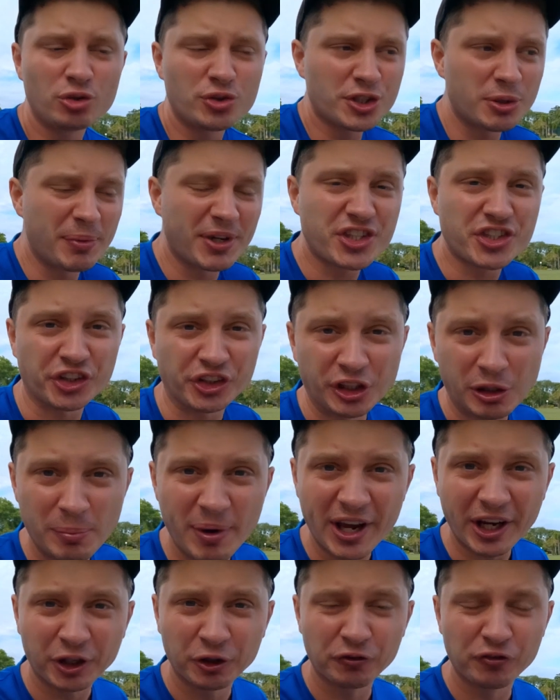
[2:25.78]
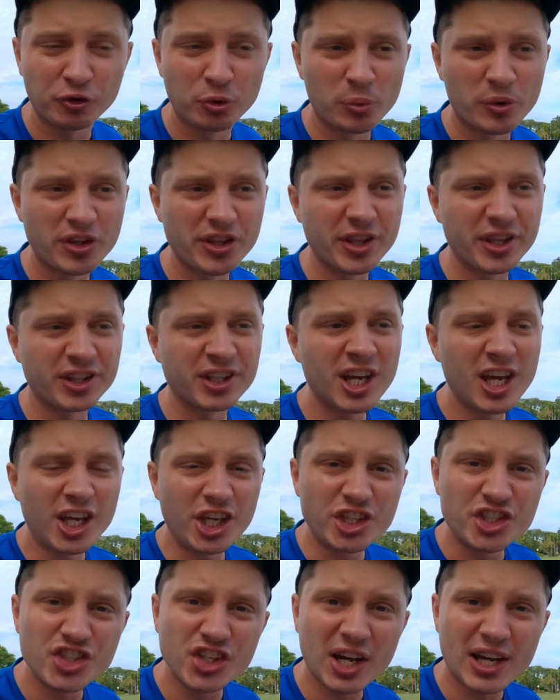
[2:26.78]
to some external microphone with it.
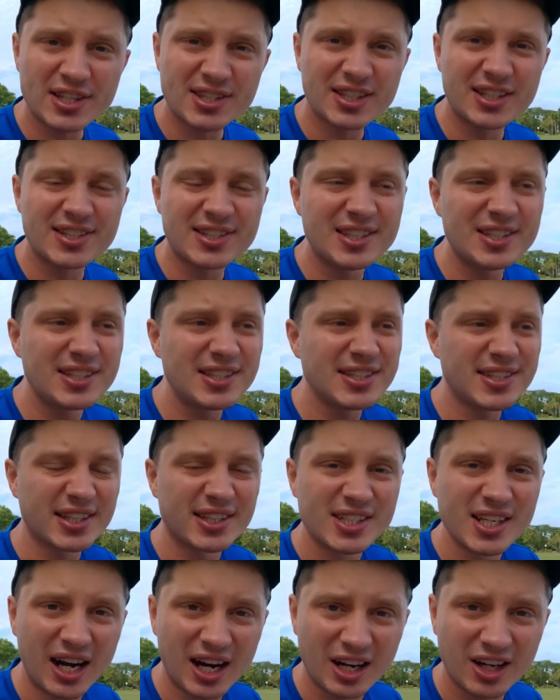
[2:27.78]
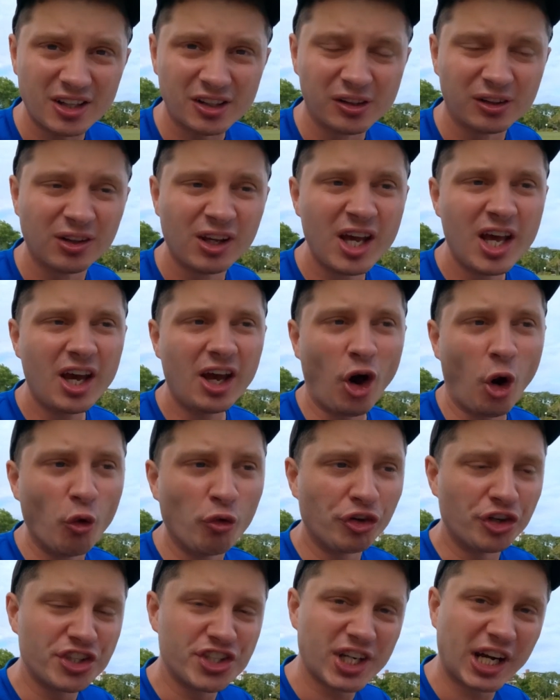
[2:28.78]
It just, since it's a dongle,
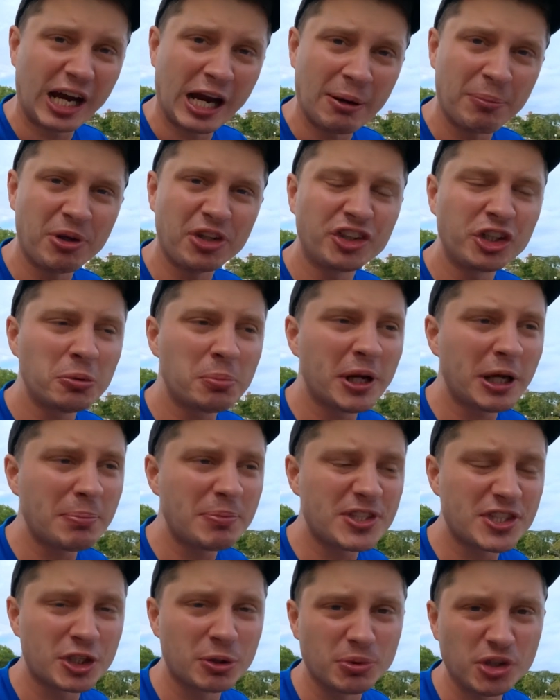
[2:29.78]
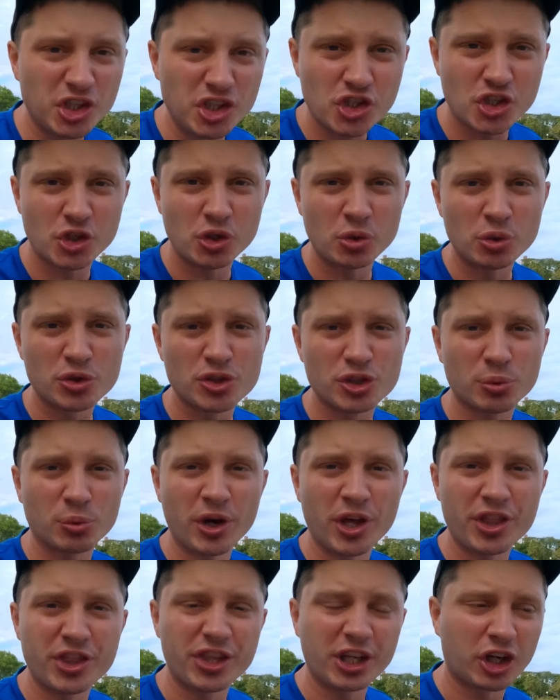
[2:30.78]
over time there might be some issues
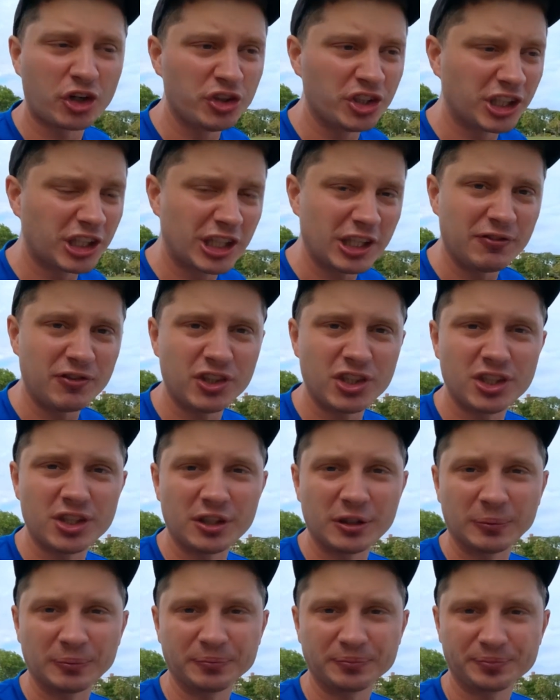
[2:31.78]
with the connectivity.